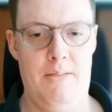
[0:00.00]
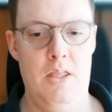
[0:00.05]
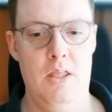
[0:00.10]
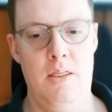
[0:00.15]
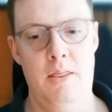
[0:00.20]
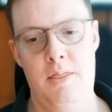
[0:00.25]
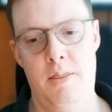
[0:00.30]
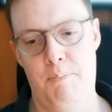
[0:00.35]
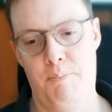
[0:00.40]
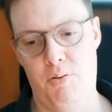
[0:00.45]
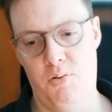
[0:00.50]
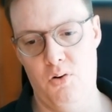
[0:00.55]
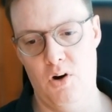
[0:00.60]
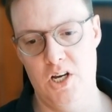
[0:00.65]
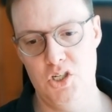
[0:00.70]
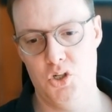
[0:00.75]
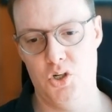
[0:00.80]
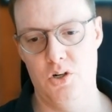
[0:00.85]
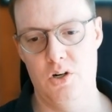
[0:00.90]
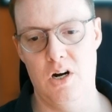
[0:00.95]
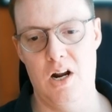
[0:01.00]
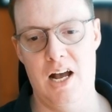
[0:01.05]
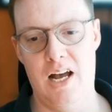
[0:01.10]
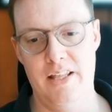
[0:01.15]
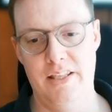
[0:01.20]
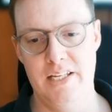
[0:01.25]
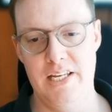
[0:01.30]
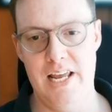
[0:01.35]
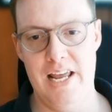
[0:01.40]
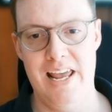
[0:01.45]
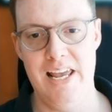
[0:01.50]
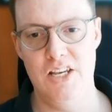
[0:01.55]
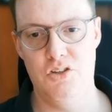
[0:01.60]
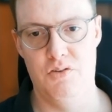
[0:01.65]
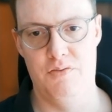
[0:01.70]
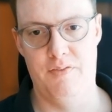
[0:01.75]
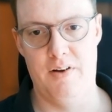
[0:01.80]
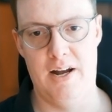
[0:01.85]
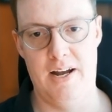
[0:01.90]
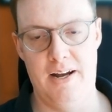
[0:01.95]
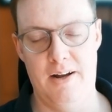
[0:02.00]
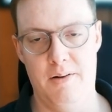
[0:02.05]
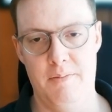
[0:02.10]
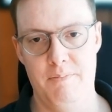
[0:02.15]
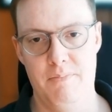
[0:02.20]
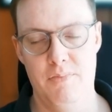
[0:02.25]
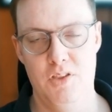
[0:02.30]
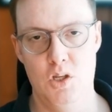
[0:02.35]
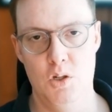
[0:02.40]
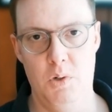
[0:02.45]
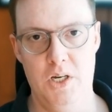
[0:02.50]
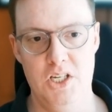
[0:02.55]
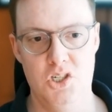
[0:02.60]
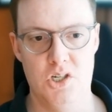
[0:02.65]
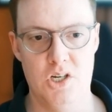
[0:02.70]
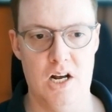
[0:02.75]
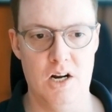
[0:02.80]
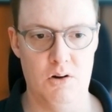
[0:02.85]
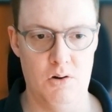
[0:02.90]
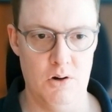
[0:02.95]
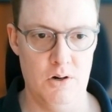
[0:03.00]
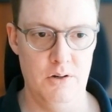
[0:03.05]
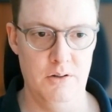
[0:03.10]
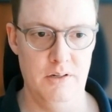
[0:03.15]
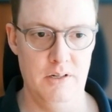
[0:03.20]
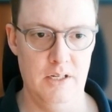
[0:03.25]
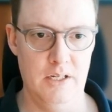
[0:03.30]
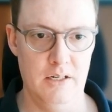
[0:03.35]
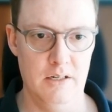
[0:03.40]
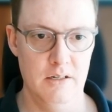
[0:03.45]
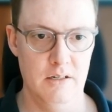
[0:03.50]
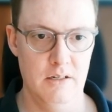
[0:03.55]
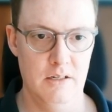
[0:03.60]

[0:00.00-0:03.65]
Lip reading: the pressure on the h-file the way Chacron did,